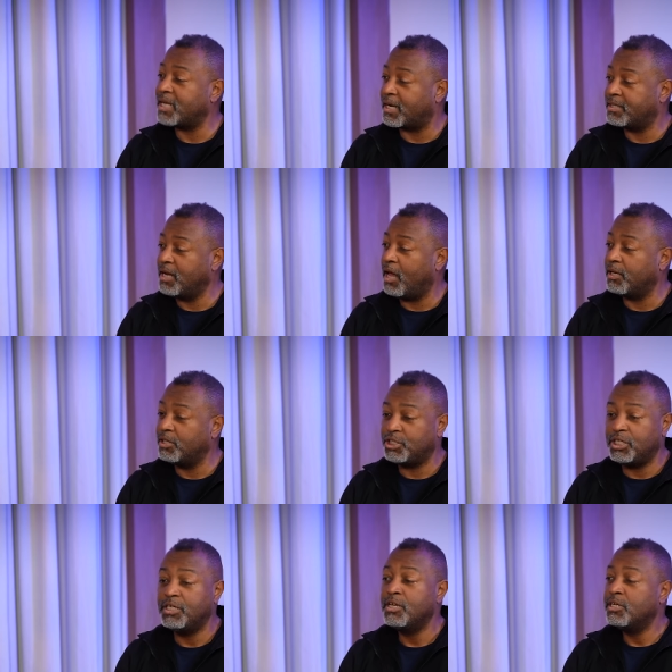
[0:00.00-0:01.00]

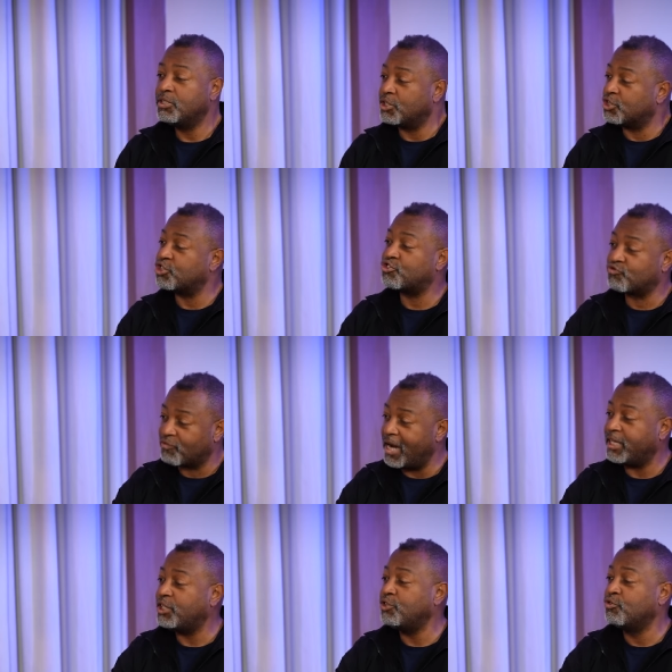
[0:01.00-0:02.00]
technology to
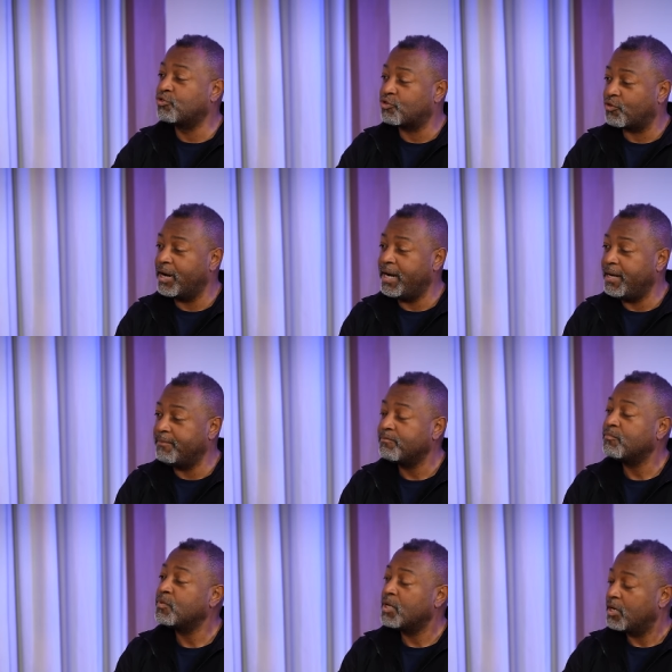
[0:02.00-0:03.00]
strike Ukraine.
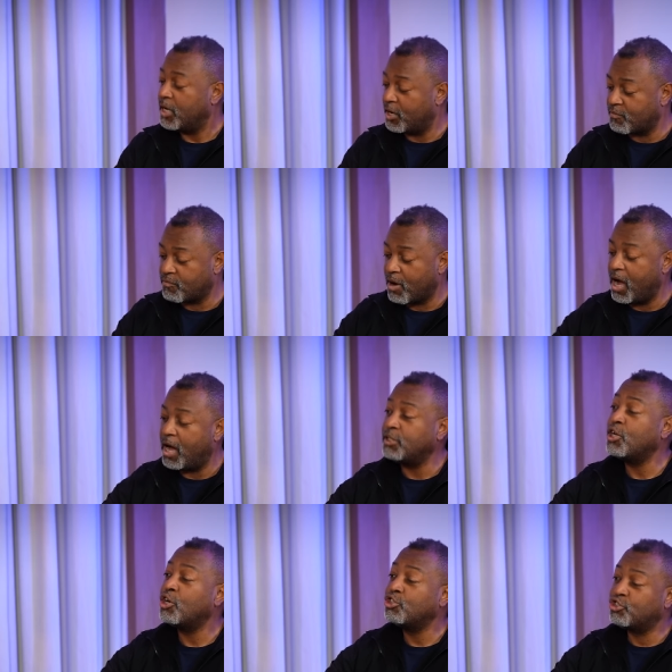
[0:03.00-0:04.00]

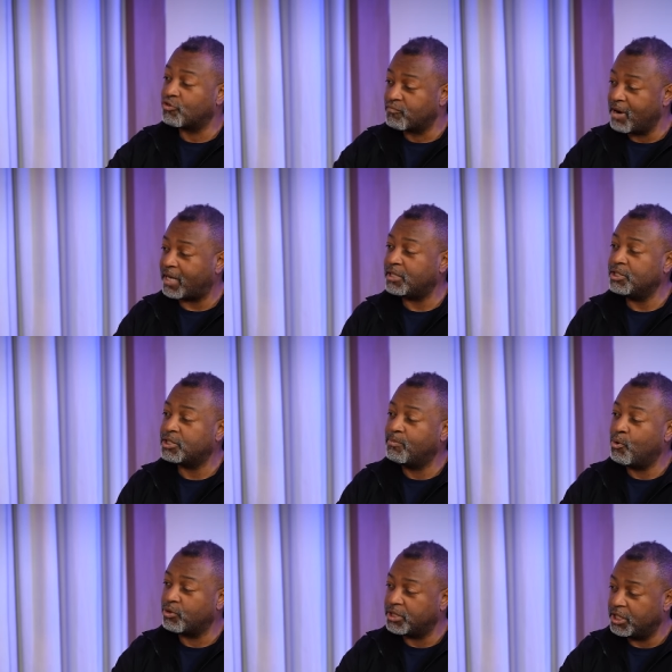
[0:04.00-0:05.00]
Iran directly
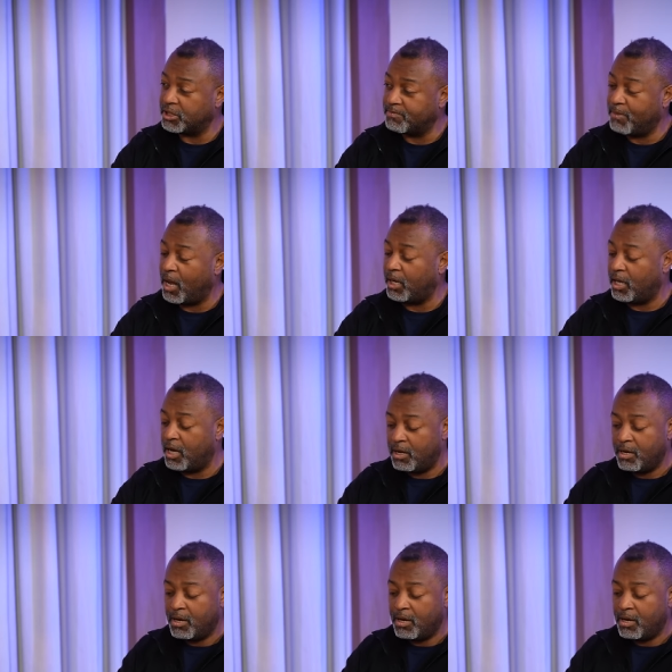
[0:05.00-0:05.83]
supports Hezbollah,